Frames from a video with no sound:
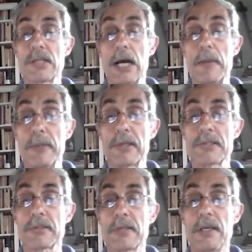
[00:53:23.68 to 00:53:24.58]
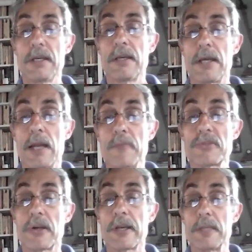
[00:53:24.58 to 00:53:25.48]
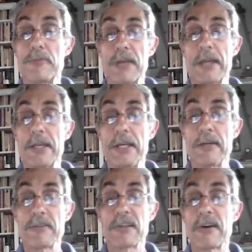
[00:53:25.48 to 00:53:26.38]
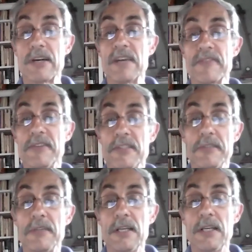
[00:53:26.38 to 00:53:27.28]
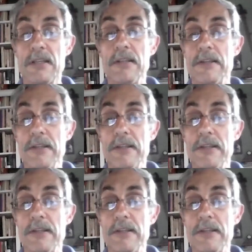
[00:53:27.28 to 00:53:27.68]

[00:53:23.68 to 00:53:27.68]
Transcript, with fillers: topics, and I'm sorry that Brianna here has gone off into the